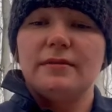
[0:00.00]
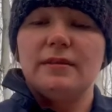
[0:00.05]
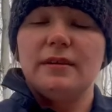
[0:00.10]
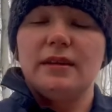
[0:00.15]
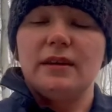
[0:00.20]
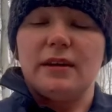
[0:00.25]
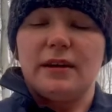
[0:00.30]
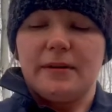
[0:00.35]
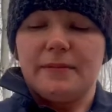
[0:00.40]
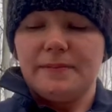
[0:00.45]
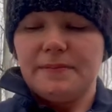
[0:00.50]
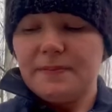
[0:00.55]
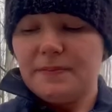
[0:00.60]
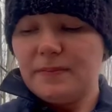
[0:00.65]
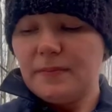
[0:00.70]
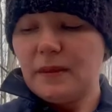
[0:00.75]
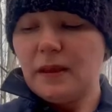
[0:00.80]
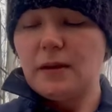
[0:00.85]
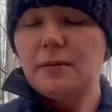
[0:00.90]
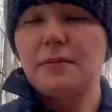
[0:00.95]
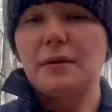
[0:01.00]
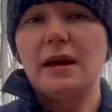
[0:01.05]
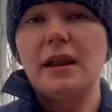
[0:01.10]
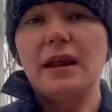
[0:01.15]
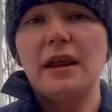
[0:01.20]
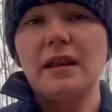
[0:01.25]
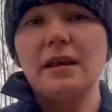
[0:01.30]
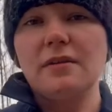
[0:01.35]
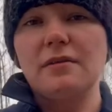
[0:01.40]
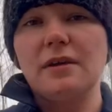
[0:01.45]
yeah. But
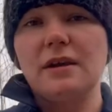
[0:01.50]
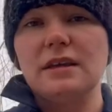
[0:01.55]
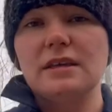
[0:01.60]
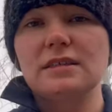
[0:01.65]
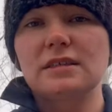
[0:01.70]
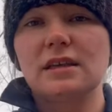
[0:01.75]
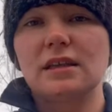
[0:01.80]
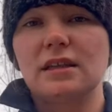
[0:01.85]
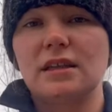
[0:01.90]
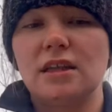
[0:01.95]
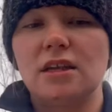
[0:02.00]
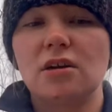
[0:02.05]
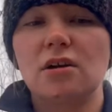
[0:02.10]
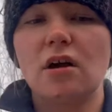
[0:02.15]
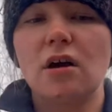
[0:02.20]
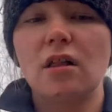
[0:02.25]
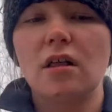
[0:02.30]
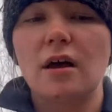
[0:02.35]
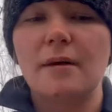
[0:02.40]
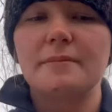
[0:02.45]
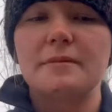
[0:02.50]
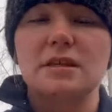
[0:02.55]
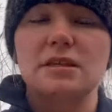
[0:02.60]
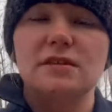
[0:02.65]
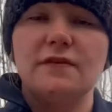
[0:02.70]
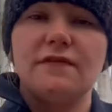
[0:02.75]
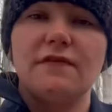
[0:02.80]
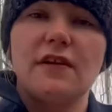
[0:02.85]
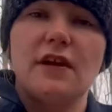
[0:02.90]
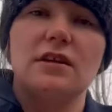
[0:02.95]
anyways, cleaned her all up,
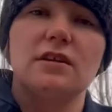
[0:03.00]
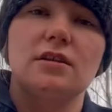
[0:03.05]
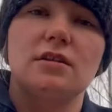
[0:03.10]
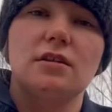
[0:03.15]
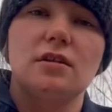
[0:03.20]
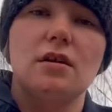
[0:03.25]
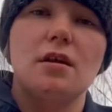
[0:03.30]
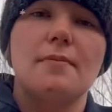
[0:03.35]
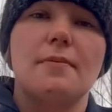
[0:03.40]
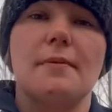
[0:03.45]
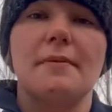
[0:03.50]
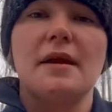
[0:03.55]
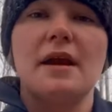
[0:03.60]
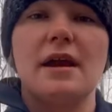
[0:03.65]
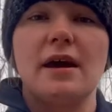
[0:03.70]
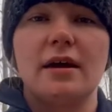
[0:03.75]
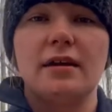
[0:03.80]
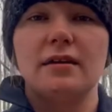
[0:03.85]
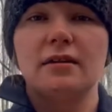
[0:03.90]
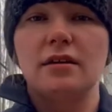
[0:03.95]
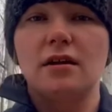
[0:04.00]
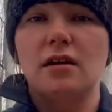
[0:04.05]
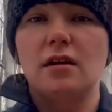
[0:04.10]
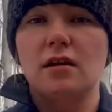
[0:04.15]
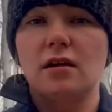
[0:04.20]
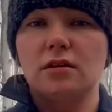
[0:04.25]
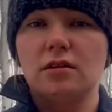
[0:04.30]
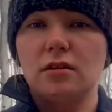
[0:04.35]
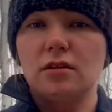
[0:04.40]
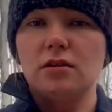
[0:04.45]
disinfected her, put my hand in there,
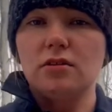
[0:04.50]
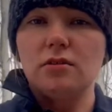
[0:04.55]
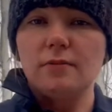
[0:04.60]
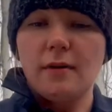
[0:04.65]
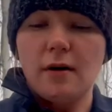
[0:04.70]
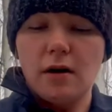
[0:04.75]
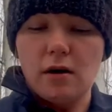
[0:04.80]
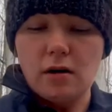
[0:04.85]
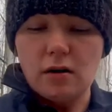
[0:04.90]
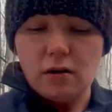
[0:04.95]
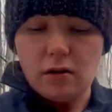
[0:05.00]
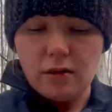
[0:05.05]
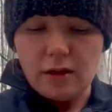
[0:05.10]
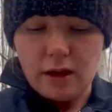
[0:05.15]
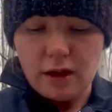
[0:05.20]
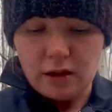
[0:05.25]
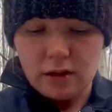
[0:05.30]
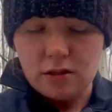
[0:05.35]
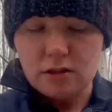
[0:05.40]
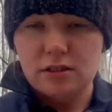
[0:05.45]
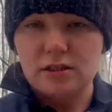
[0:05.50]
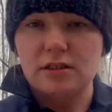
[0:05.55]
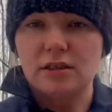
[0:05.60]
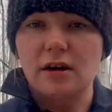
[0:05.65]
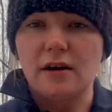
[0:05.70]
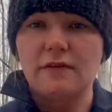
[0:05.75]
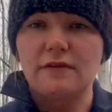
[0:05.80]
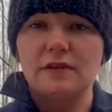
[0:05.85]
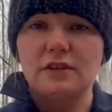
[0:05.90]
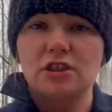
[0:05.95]
got the lube on, all that good
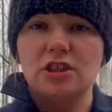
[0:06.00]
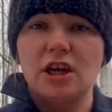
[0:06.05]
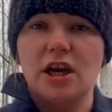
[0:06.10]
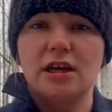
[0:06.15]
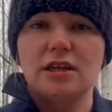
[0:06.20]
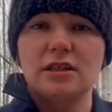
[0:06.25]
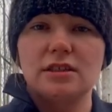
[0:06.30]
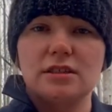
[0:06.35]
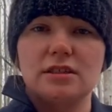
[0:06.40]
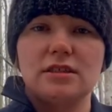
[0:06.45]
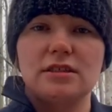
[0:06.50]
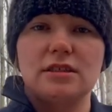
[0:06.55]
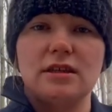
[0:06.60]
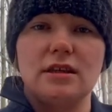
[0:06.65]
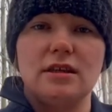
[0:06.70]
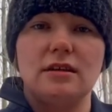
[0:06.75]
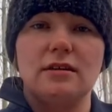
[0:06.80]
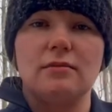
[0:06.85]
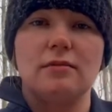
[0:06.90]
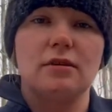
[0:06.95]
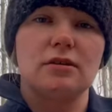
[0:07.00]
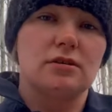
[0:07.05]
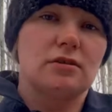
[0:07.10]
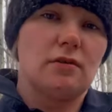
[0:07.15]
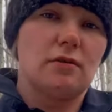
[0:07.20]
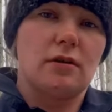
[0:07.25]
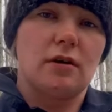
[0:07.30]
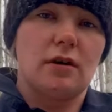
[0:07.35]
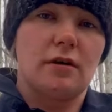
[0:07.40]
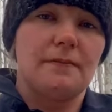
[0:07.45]
stuff, and checked and see what's
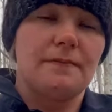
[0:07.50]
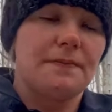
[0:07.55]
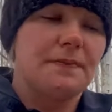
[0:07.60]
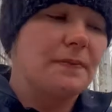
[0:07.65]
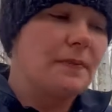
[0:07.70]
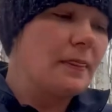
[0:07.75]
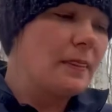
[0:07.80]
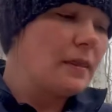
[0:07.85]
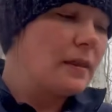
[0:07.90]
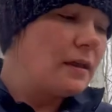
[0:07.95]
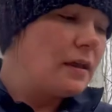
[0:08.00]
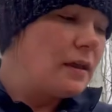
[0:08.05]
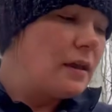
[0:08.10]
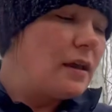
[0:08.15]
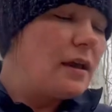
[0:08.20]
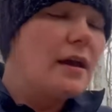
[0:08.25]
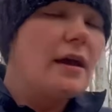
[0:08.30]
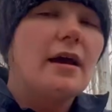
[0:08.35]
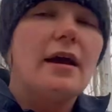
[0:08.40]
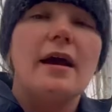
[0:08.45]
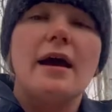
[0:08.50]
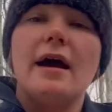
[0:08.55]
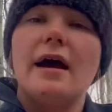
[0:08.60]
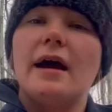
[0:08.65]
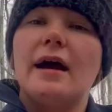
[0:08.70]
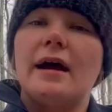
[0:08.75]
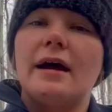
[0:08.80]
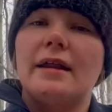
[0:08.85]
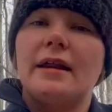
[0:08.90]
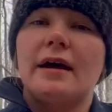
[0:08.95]
going on.
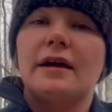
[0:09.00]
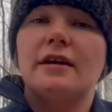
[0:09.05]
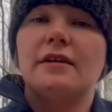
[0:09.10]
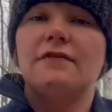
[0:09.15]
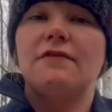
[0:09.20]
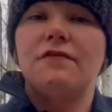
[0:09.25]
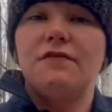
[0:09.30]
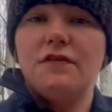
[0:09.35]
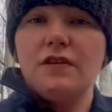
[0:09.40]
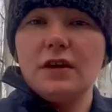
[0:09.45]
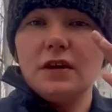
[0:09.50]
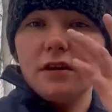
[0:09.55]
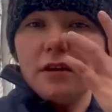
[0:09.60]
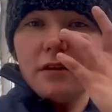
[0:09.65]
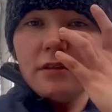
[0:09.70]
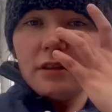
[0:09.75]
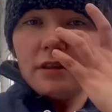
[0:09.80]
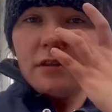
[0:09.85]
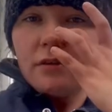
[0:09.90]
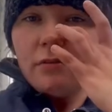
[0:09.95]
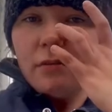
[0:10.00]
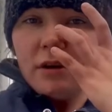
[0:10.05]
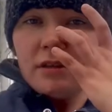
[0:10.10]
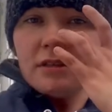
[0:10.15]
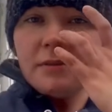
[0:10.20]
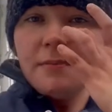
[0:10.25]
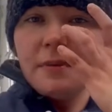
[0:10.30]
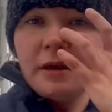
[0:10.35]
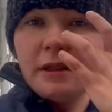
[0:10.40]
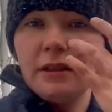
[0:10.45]
And I could feel that there was
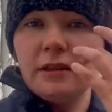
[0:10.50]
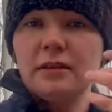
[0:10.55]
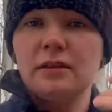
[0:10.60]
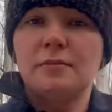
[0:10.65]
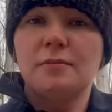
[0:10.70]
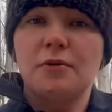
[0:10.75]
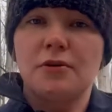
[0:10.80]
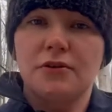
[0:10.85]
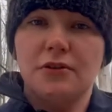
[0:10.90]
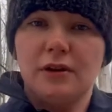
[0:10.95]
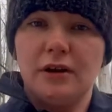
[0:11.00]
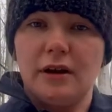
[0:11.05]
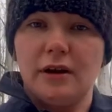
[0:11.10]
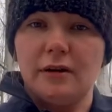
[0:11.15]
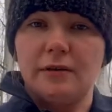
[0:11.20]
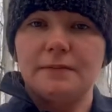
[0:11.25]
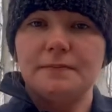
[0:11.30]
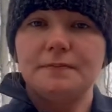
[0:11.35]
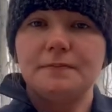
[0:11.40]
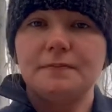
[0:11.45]
a piglet in the birth canal,